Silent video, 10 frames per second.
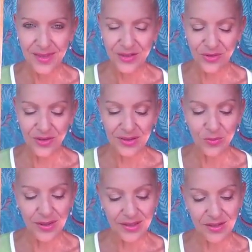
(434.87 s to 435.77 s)
not only
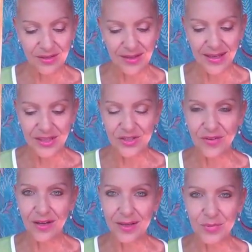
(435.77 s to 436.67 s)
one are you
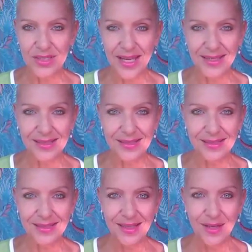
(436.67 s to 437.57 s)
divinely protected,
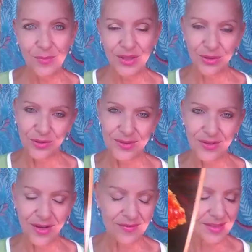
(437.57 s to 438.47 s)
but you'll
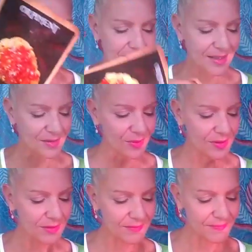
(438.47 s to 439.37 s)
also have success with
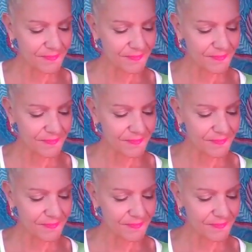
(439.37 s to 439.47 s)
it.